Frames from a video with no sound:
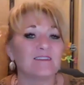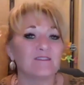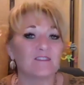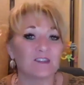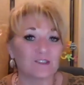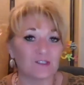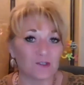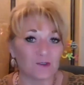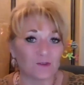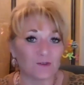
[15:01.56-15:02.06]

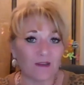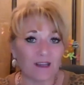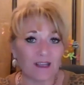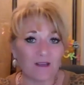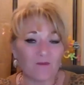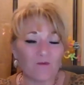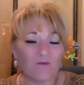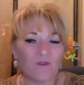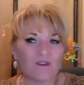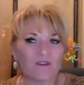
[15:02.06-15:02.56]
the
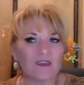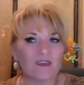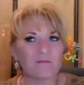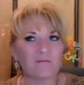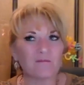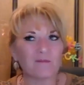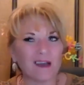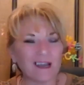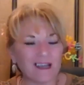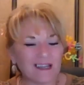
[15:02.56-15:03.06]
jewelry where they
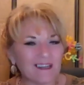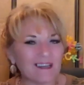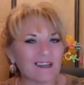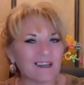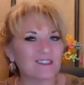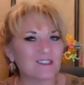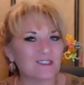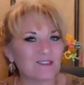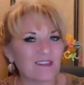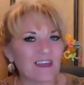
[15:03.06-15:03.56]
might
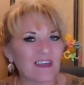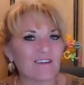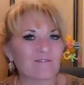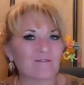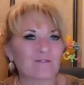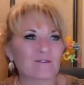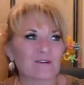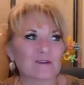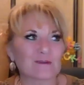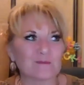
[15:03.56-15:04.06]
not do that
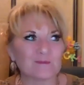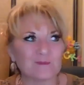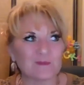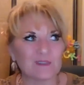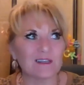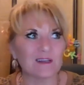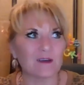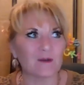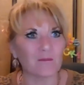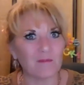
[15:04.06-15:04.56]
for,
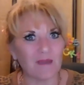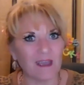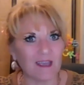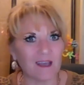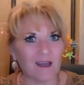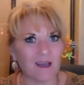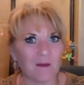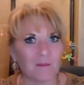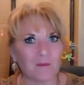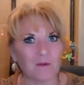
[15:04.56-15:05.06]

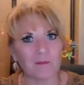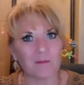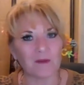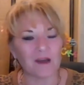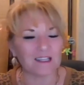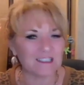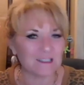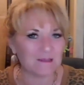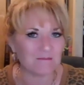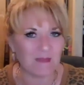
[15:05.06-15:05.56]
makeup or
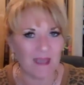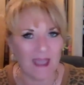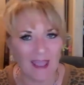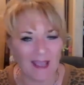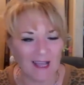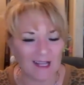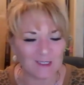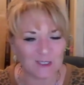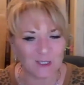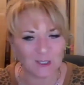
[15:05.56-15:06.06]
pots and
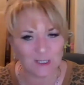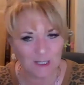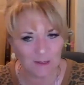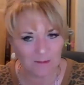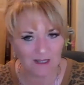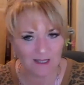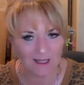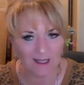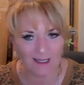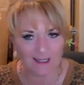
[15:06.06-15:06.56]
pans or
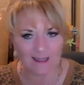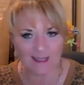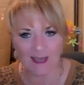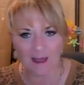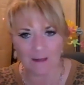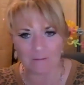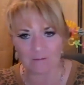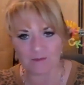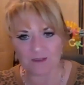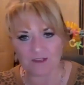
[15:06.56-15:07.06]
something like
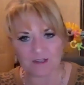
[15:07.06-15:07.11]
that.